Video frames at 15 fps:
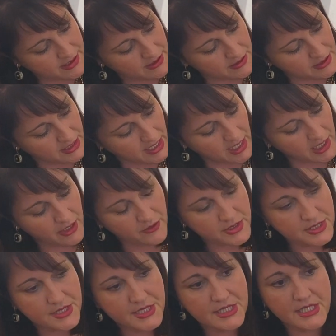in colour
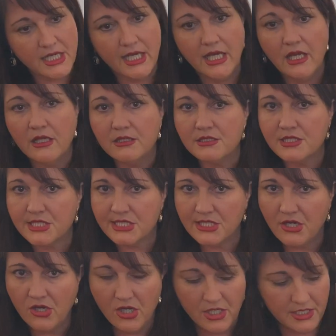and scale and
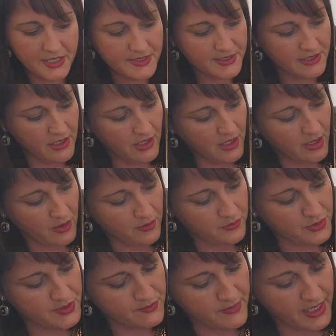size,
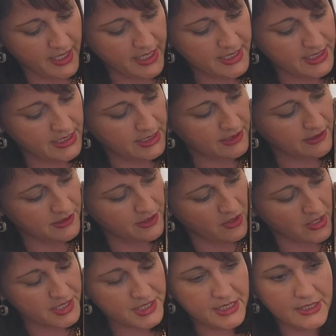was made in
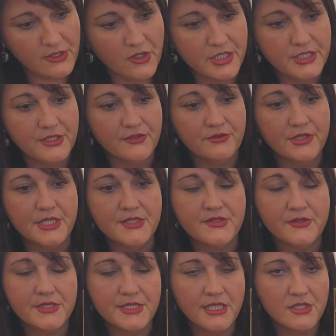1993, so
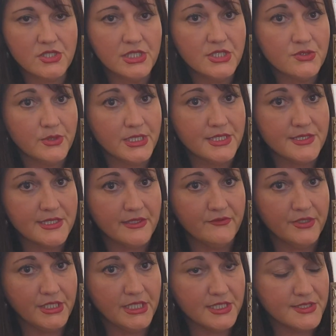it's actually
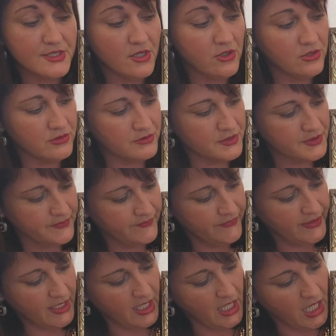27 years old.
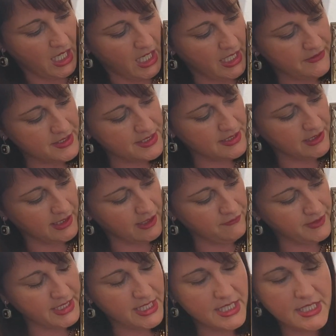And there's a
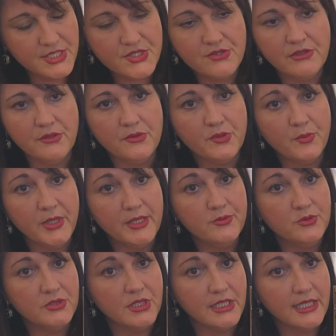lovely history with
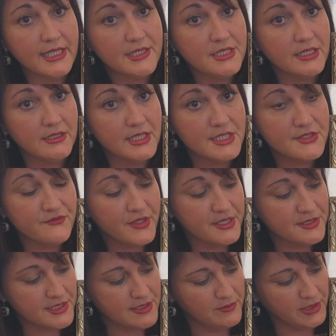people collecting these
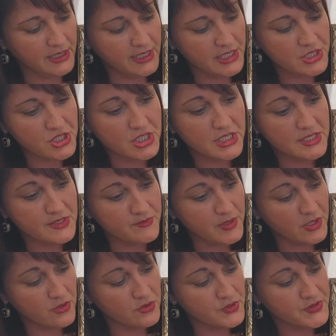facsimile etchings
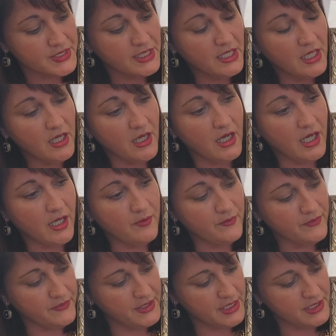because
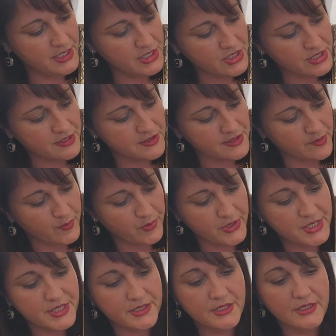the editions are
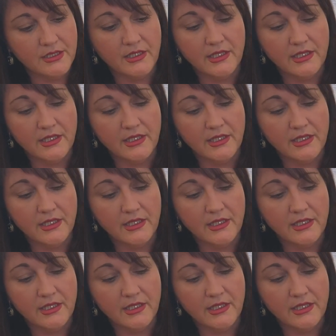printed in a